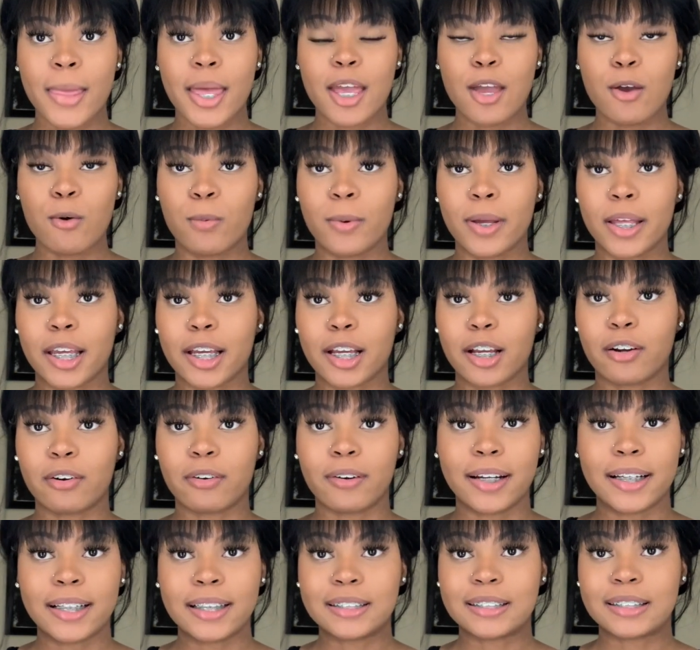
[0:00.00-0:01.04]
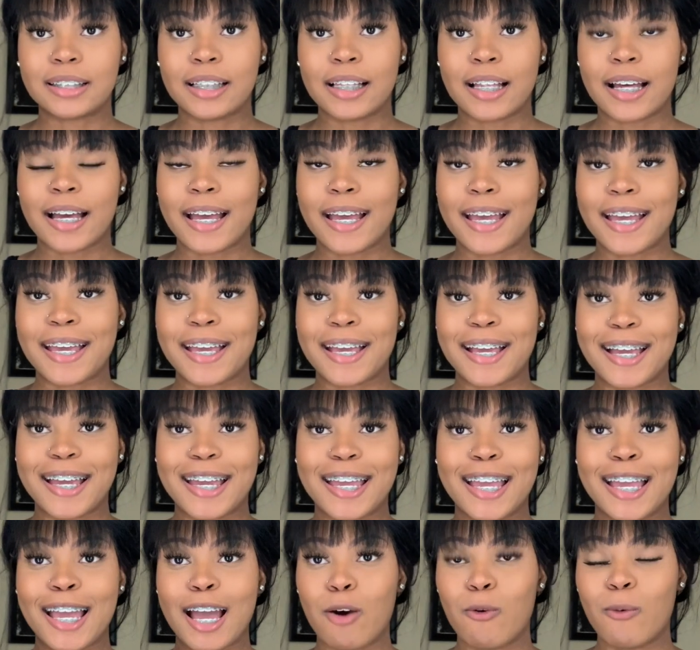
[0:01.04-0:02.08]
It went crazy. Like,
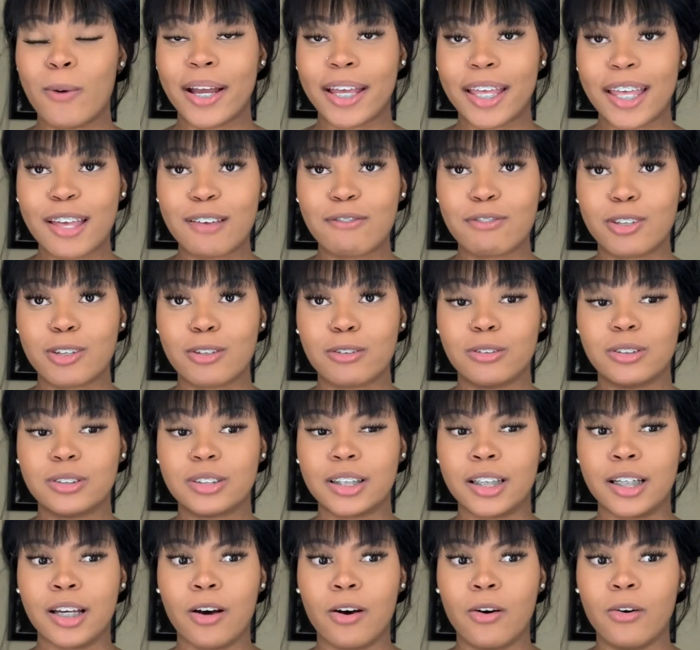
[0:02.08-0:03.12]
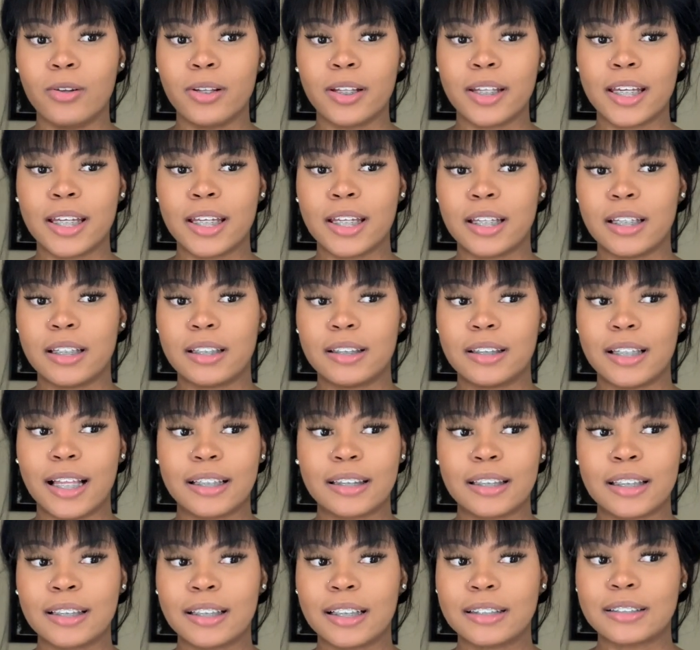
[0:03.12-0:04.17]
it got 1k views, and only I
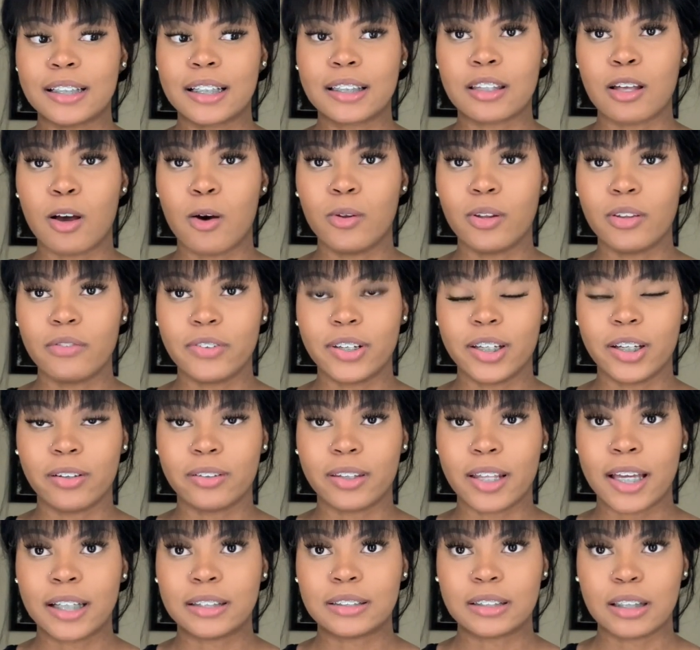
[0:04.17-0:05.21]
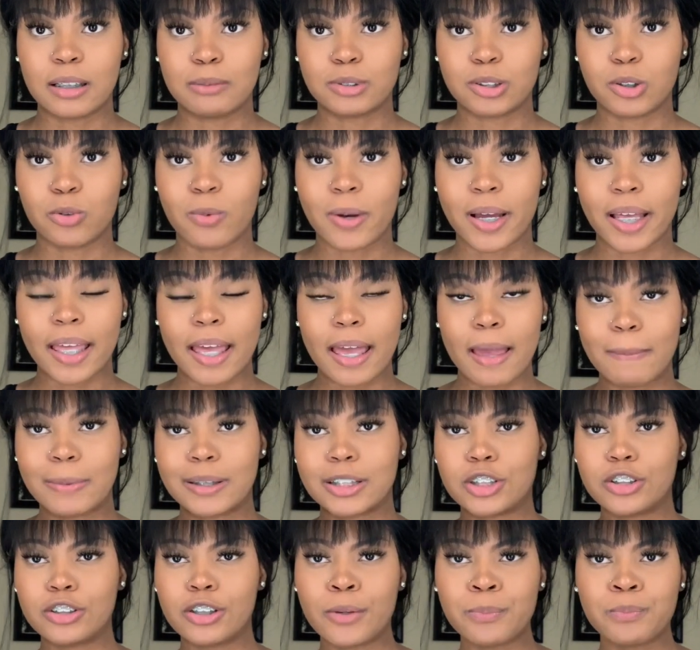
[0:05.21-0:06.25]
think that's like the only video that's up to 1k,
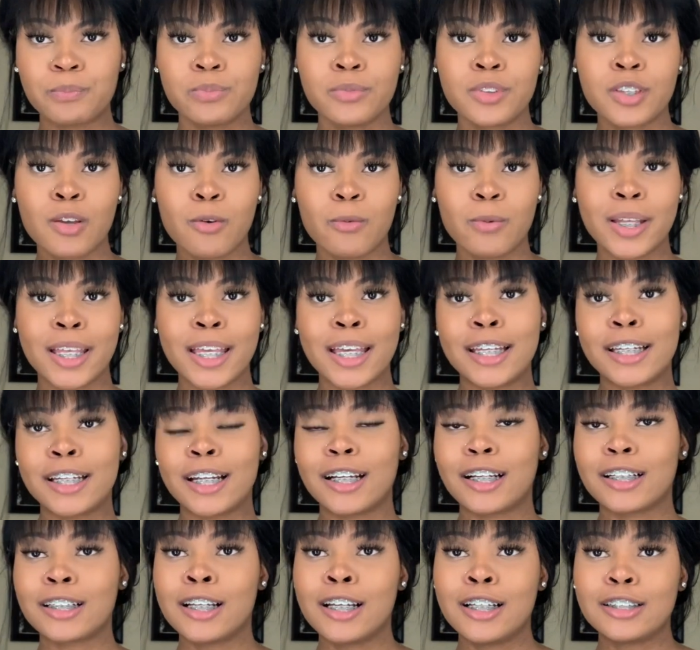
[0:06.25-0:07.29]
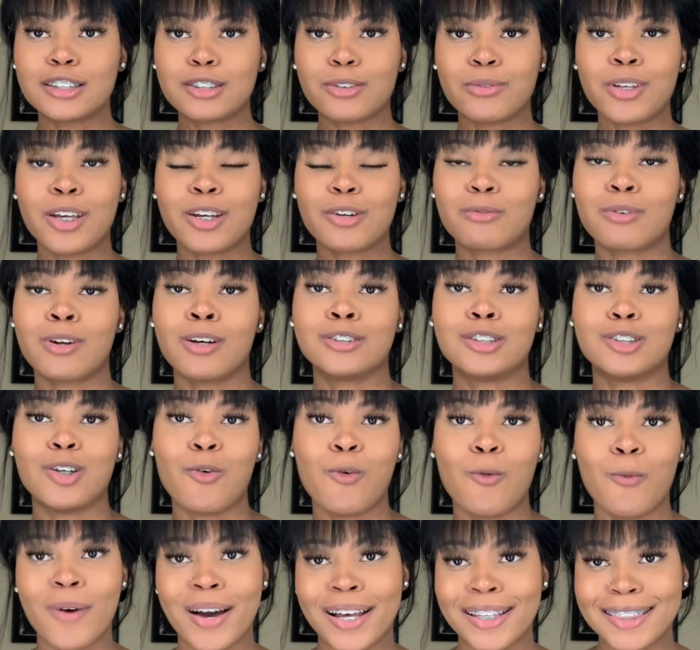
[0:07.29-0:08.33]
but you know, we getting there. So we on the road to
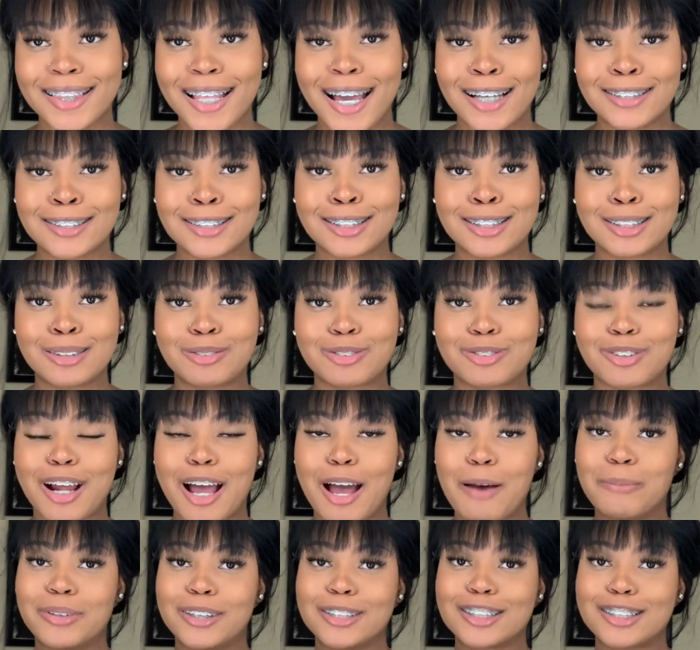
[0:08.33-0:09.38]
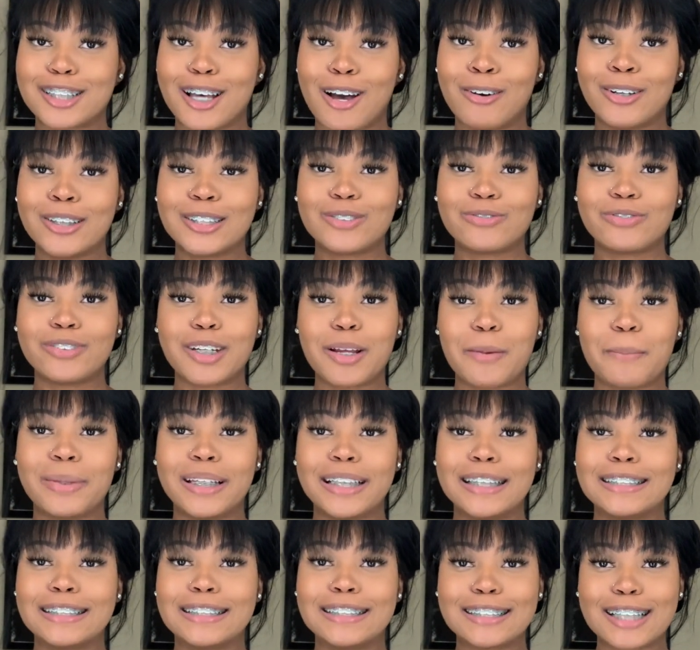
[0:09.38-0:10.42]
1,000 subscribers, so it's gonna
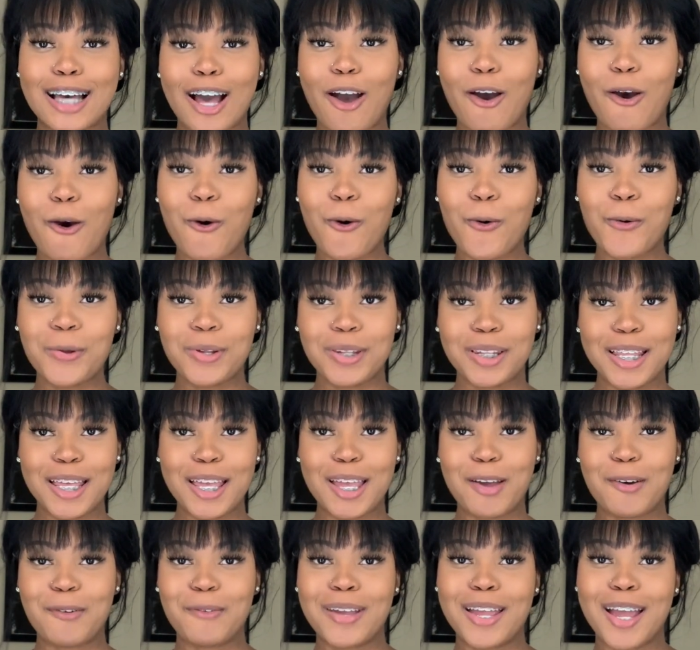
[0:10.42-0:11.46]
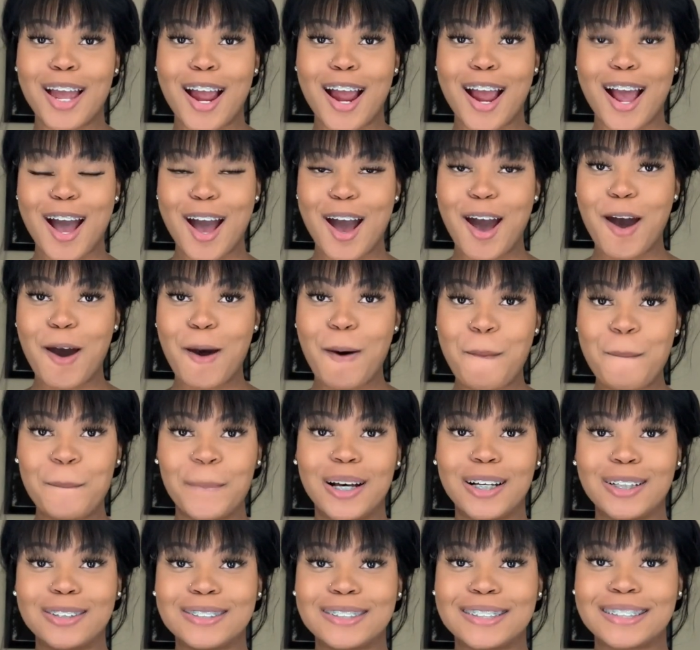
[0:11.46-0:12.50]
be so lit. We are
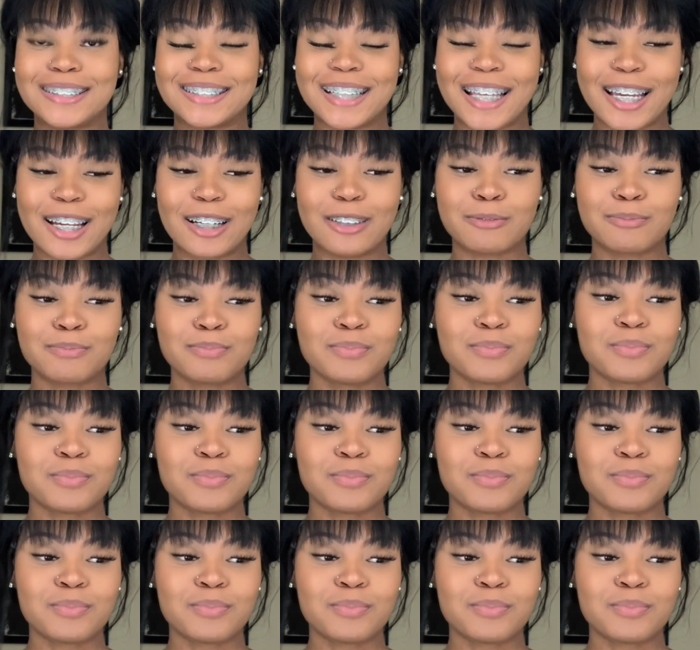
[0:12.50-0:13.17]
almost there.